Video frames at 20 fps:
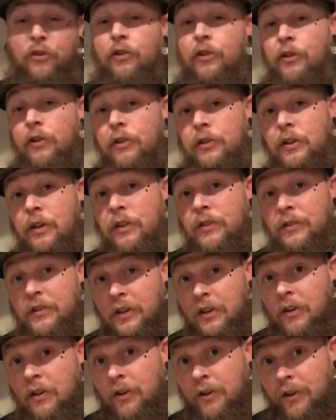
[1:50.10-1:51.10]
you're
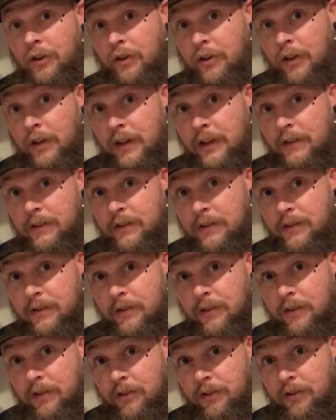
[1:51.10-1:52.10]
dusting all your crickets and
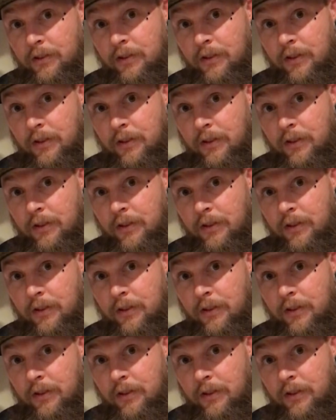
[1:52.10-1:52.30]
such.